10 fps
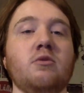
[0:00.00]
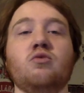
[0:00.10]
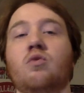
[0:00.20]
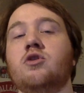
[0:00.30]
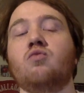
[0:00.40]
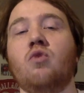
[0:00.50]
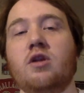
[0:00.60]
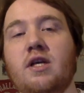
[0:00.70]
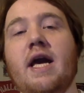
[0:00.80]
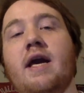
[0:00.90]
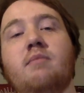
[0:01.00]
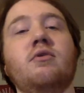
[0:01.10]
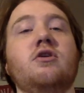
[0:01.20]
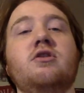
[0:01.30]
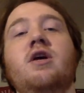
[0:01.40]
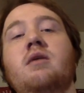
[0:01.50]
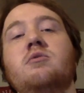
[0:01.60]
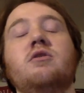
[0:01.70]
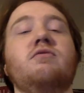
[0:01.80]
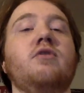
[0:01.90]
This wasn't one of the A plus games
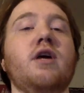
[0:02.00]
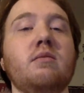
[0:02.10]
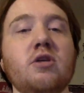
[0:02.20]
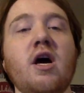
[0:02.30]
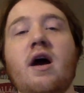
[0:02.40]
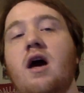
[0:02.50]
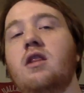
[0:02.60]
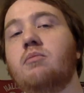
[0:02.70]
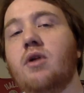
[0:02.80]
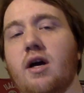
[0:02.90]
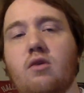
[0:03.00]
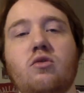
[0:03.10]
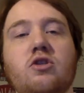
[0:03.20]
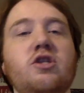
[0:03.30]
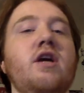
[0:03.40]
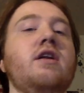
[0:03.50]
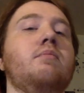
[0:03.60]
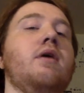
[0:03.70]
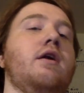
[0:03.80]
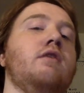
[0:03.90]
of the Flames, and the Blackhawks stayed
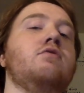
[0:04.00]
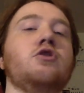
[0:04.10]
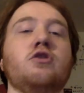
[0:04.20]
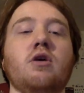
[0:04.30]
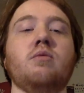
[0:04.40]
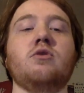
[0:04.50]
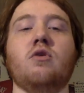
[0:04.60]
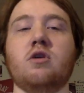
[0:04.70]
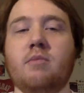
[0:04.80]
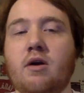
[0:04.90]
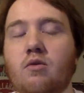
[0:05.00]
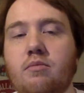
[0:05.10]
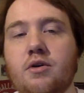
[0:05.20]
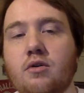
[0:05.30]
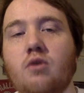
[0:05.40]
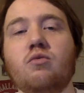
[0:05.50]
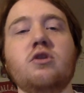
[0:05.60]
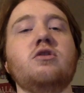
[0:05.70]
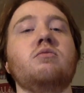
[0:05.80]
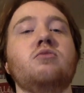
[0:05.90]
competitive, just like we talked about on Pirlo
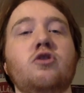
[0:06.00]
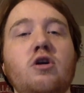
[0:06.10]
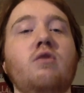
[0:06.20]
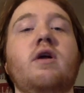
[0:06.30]
Wisdom's show.